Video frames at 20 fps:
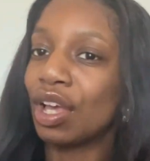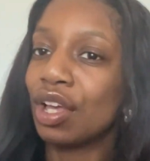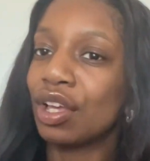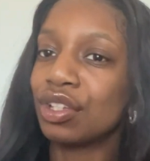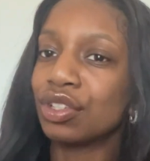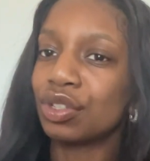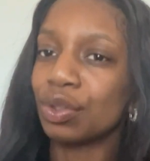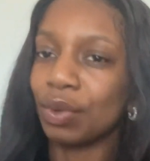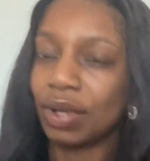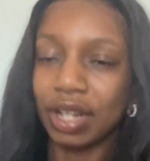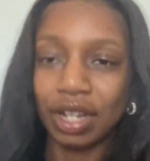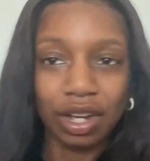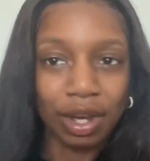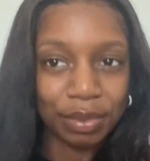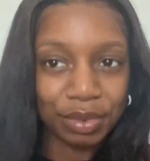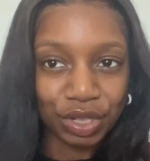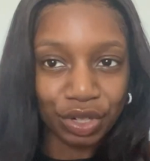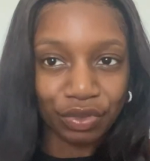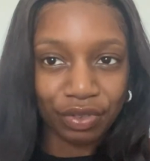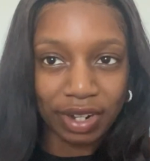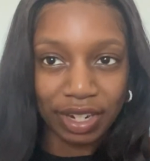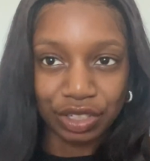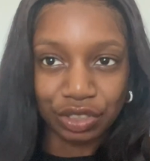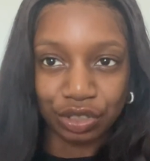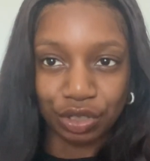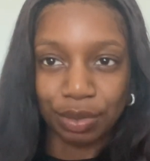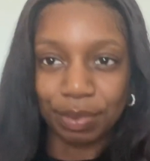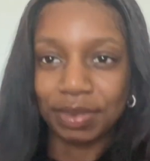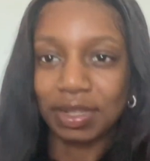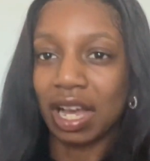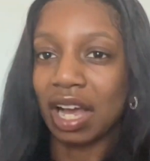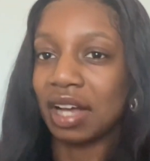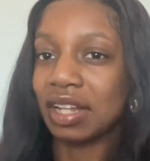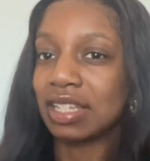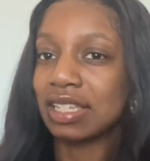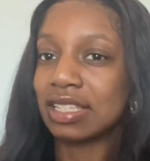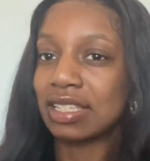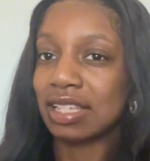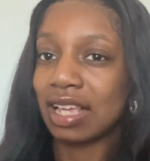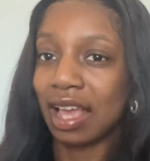So when it comes to grad jobs,
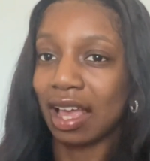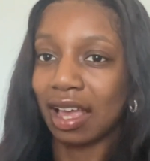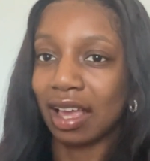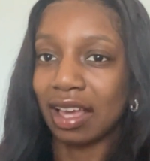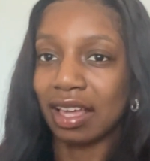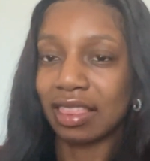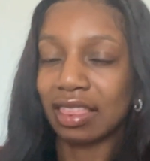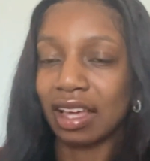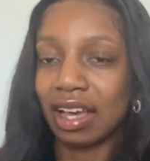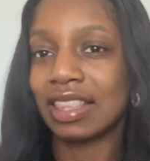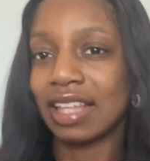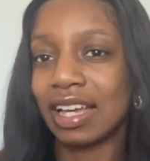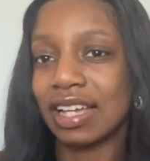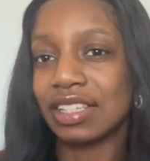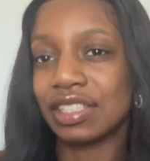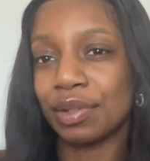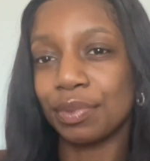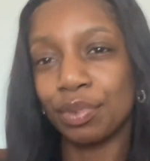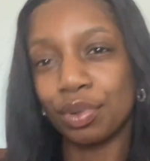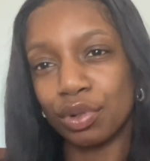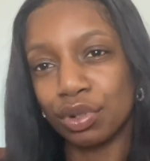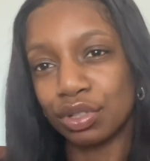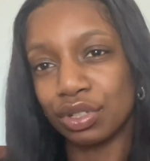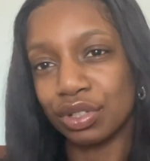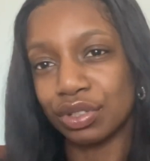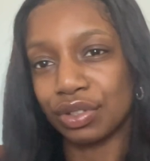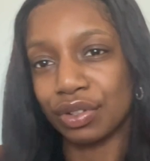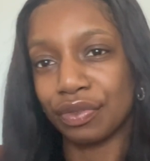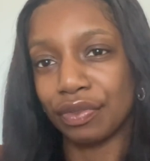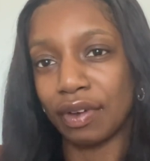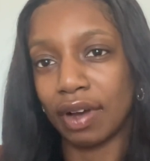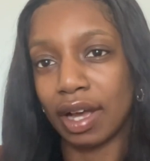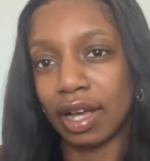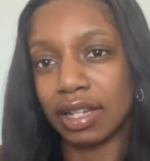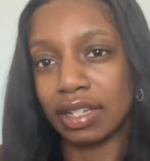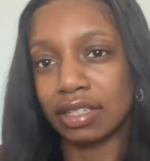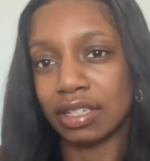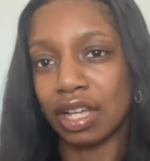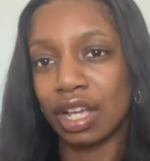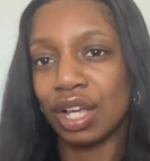I'd say that it's important to
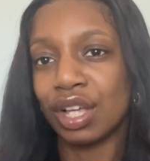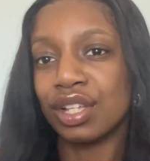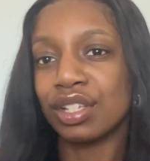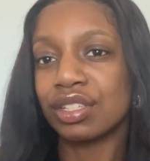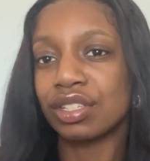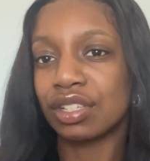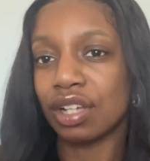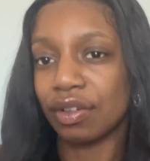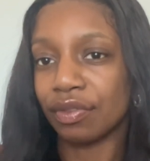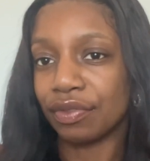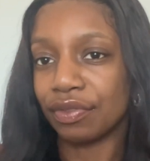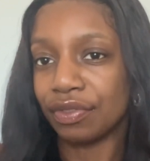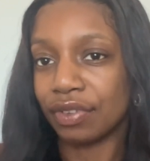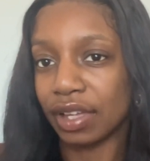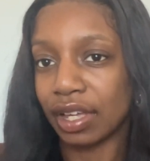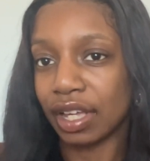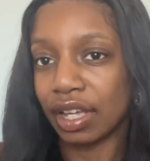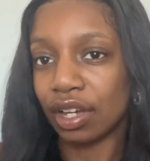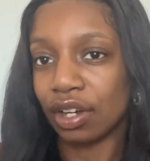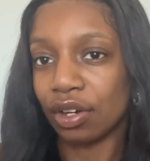find something